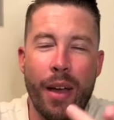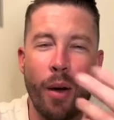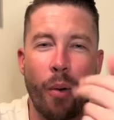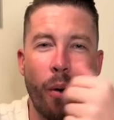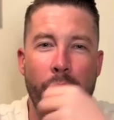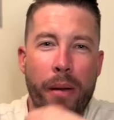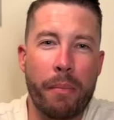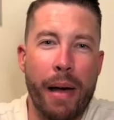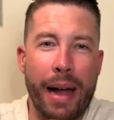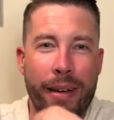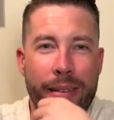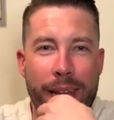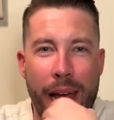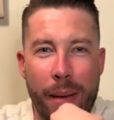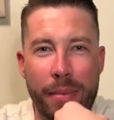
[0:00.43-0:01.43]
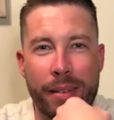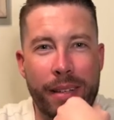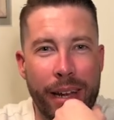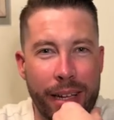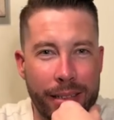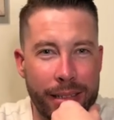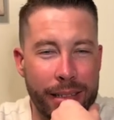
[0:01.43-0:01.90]
Welcome back to Taps and
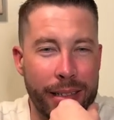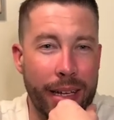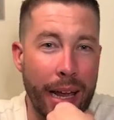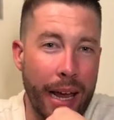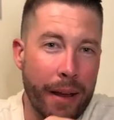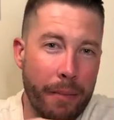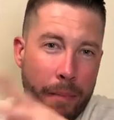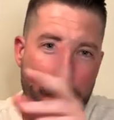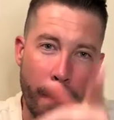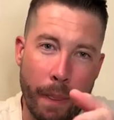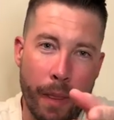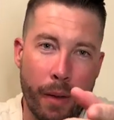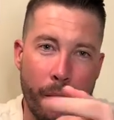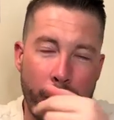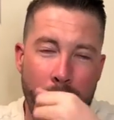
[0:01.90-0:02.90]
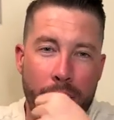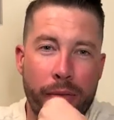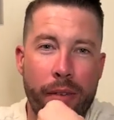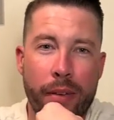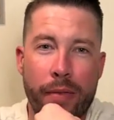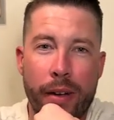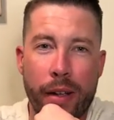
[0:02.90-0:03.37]
Tasting. Today, we got a
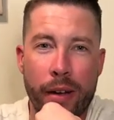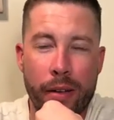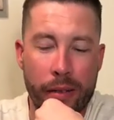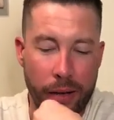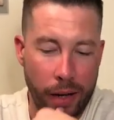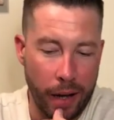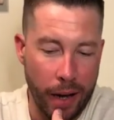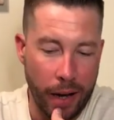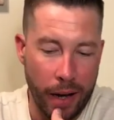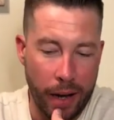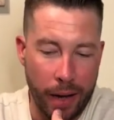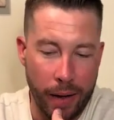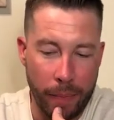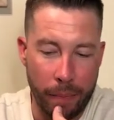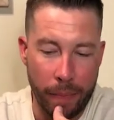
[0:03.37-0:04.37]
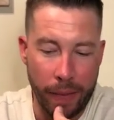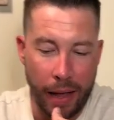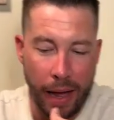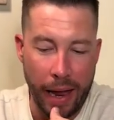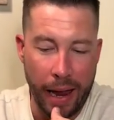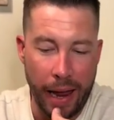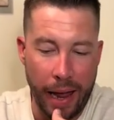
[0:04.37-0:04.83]
fun video.
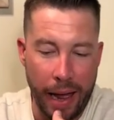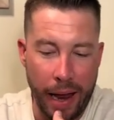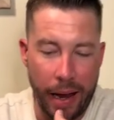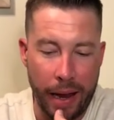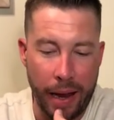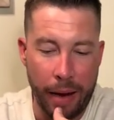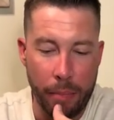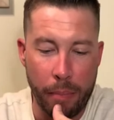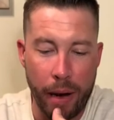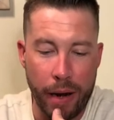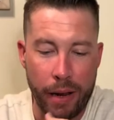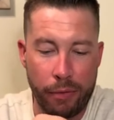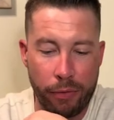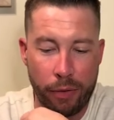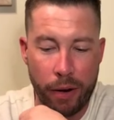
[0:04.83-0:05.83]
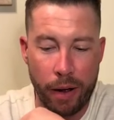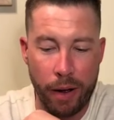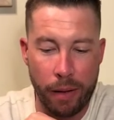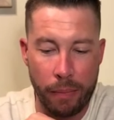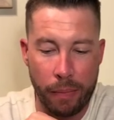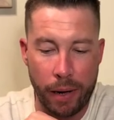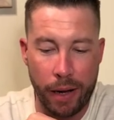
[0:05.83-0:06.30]
I had a buddy
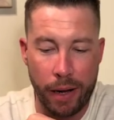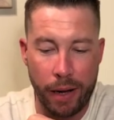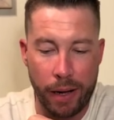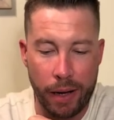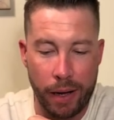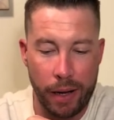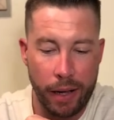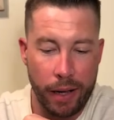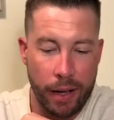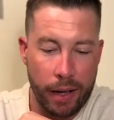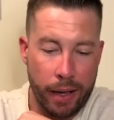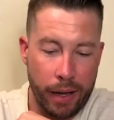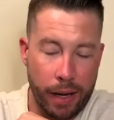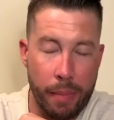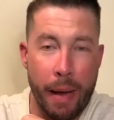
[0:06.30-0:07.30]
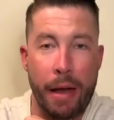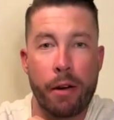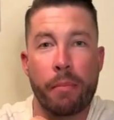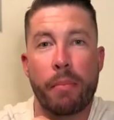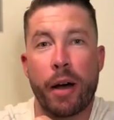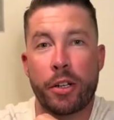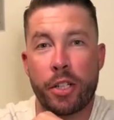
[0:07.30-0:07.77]
from Commander
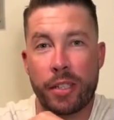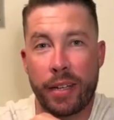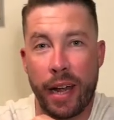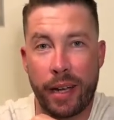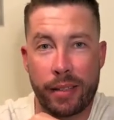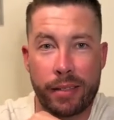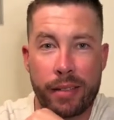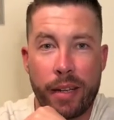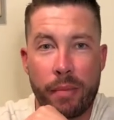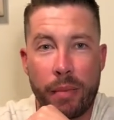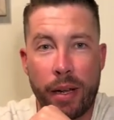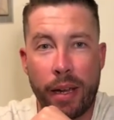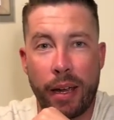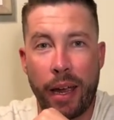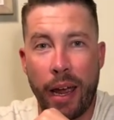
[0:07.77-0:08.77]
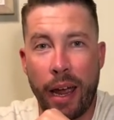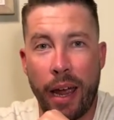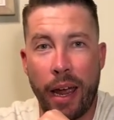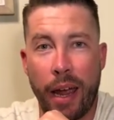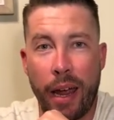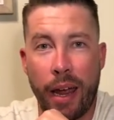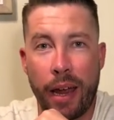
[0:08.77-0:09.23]
Budget Deck send me
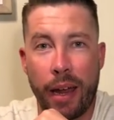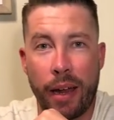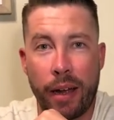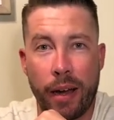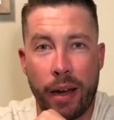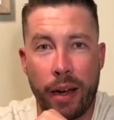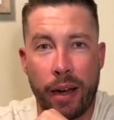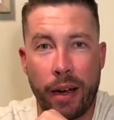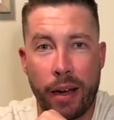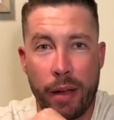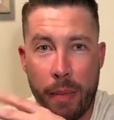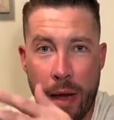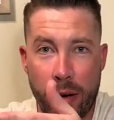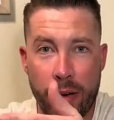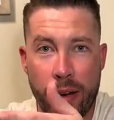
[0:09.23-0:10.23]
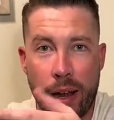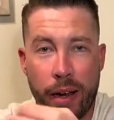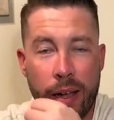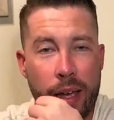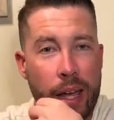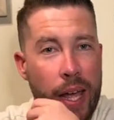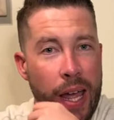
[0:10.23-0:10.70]
a Commander
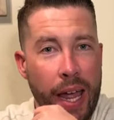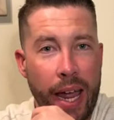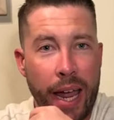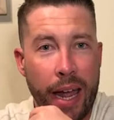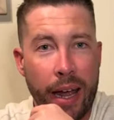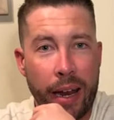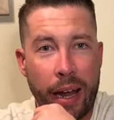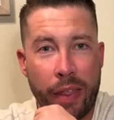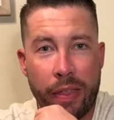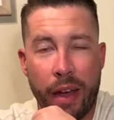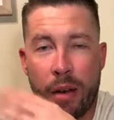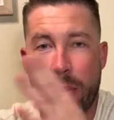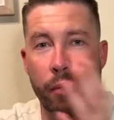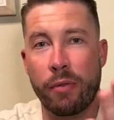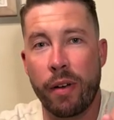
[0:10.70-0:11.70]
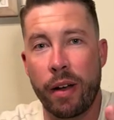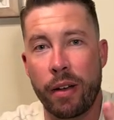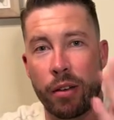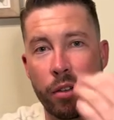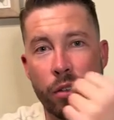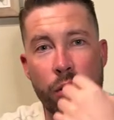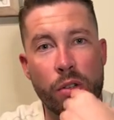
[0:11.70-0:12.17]
deck, and I thought it'd be
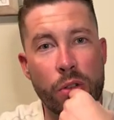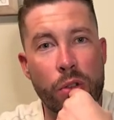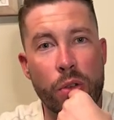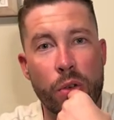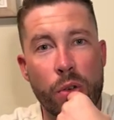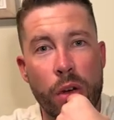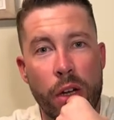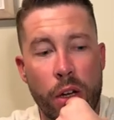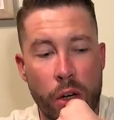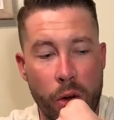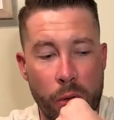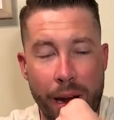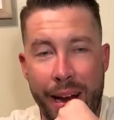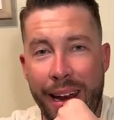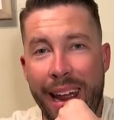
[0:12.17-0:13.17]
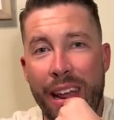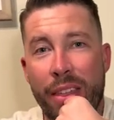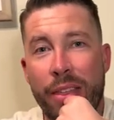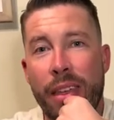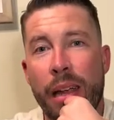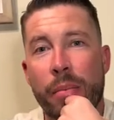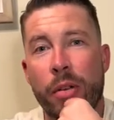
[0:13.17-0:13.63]
fun to create a
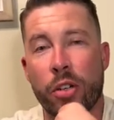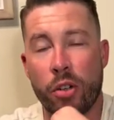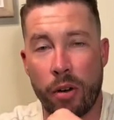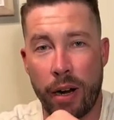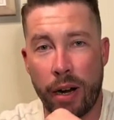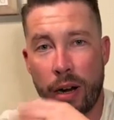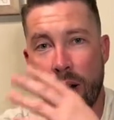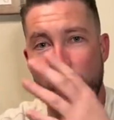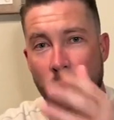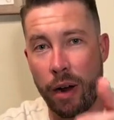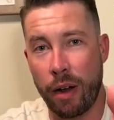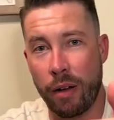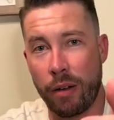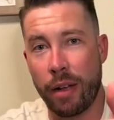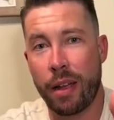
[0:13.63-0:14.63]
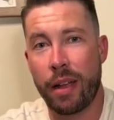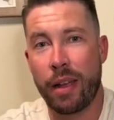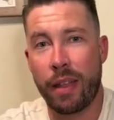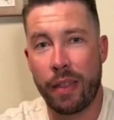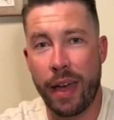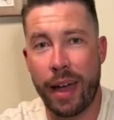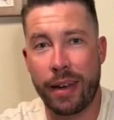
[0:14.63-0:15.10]
themed drink around
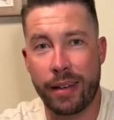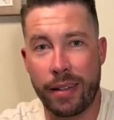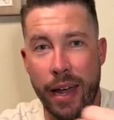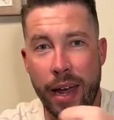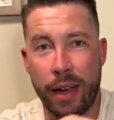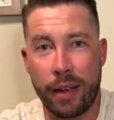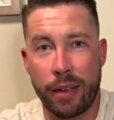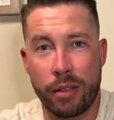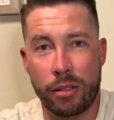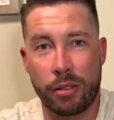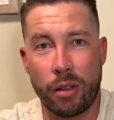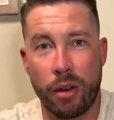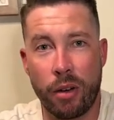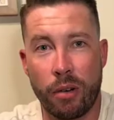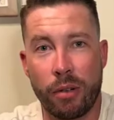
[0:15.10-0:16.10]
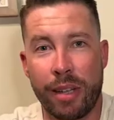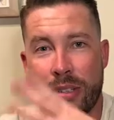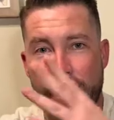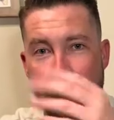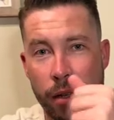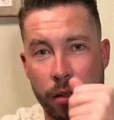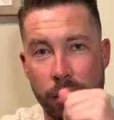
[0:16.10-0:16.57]
that deck. So let's
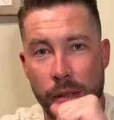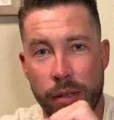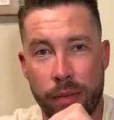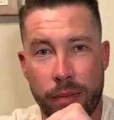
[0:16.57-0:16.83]
get into it.